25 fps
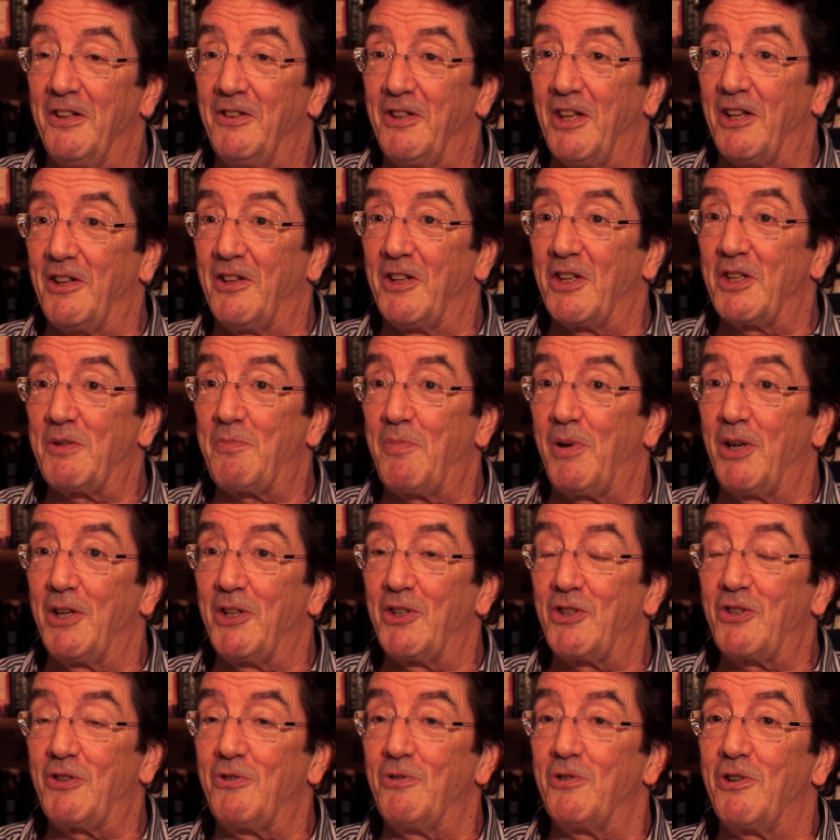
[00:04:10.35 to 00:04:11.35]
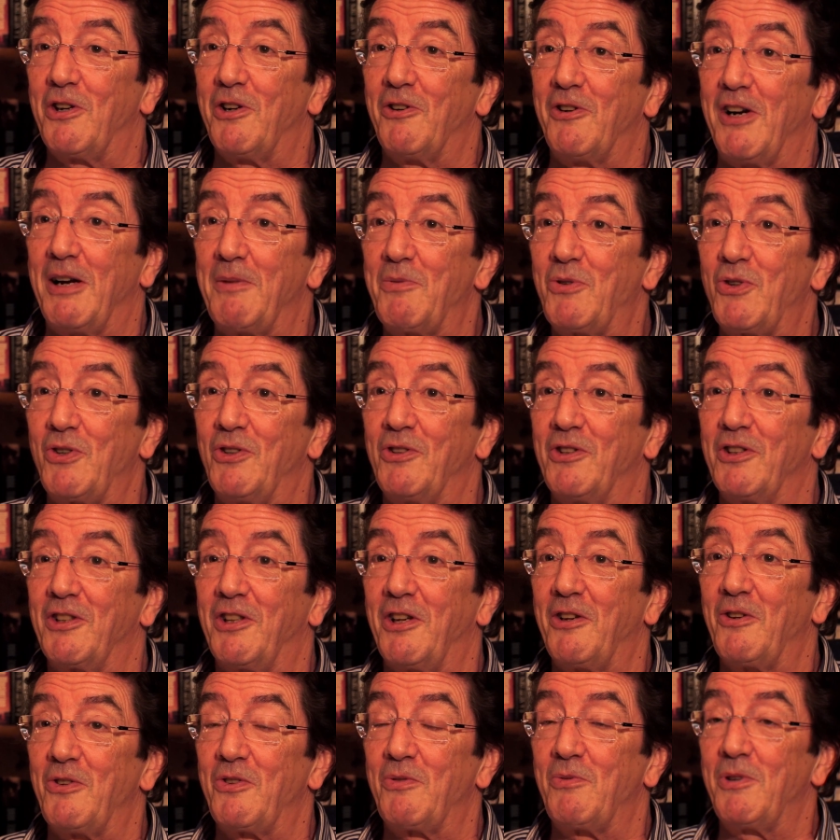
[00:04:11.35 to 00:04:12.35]
then there's political corruption that
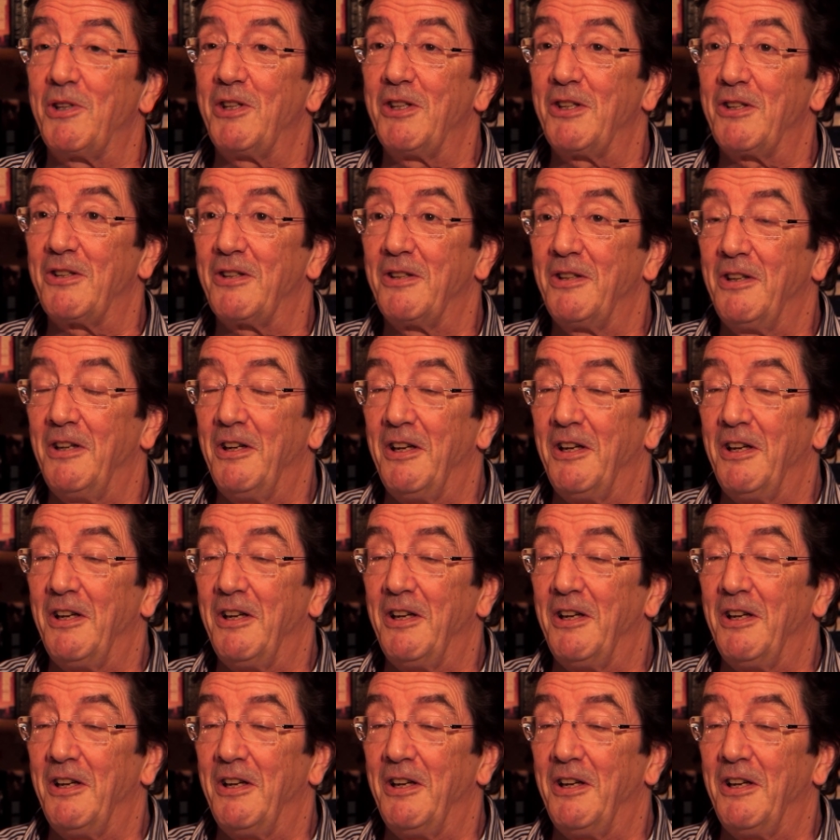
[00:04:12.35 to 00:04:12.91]
goes with it,